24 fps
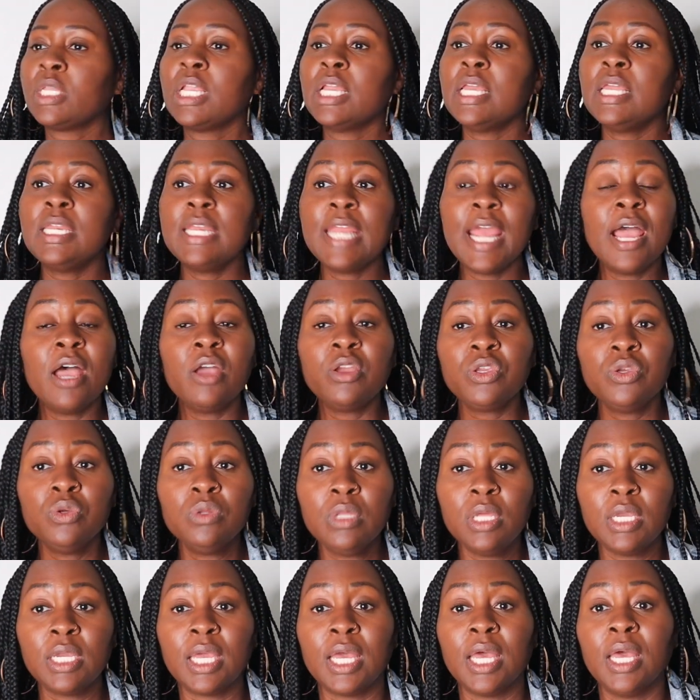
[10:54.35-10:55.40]
Now you
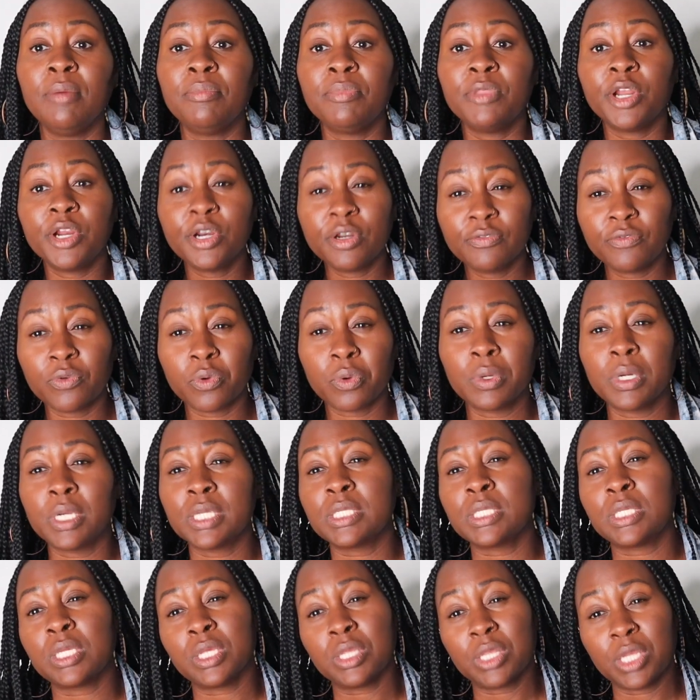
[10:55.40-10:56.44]
look up, they're
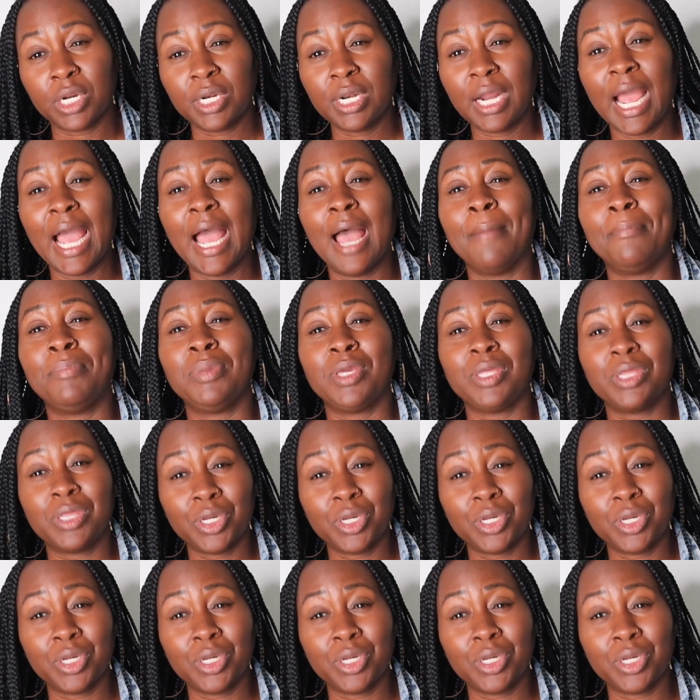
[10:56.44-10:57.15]
divorced, they're not happy,